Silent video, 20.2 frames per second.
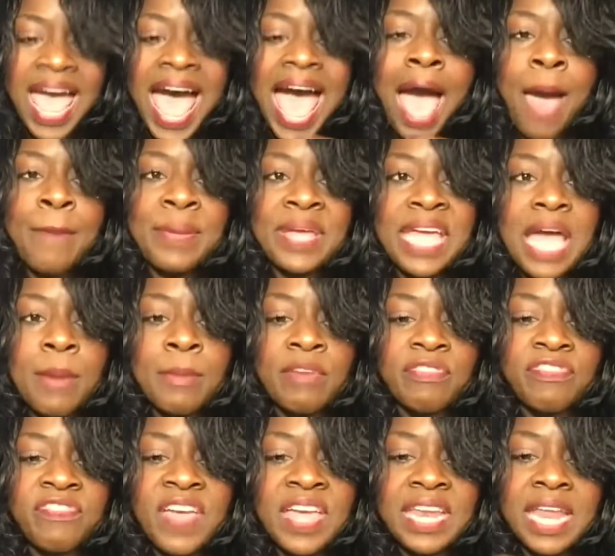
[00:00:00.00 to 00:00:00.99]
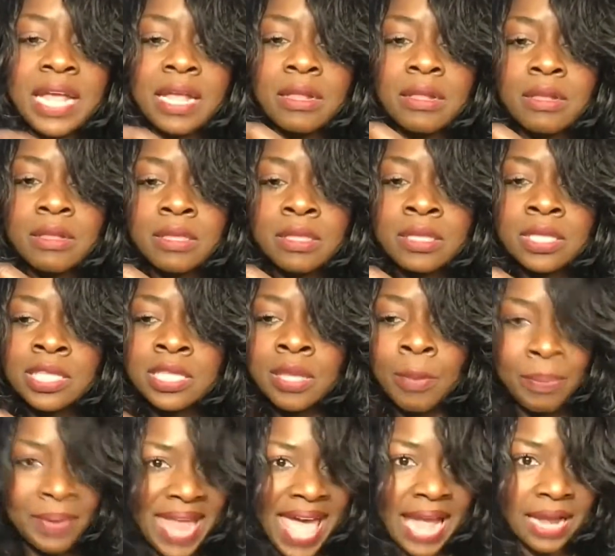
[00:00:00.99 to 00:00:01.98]
I become offended, the
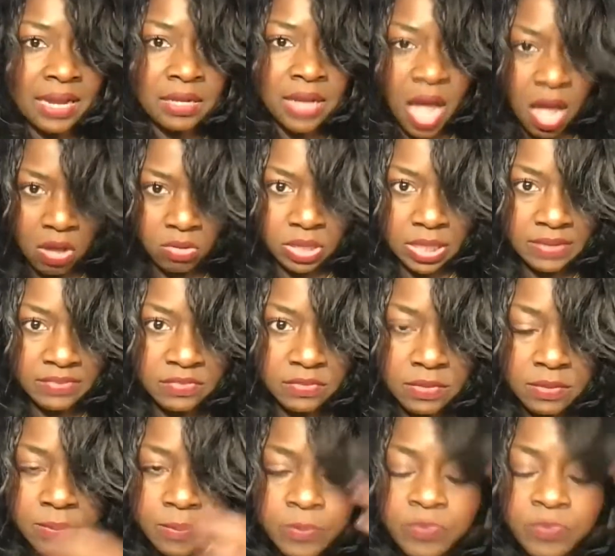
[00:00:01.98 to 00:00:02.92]
Black caucus,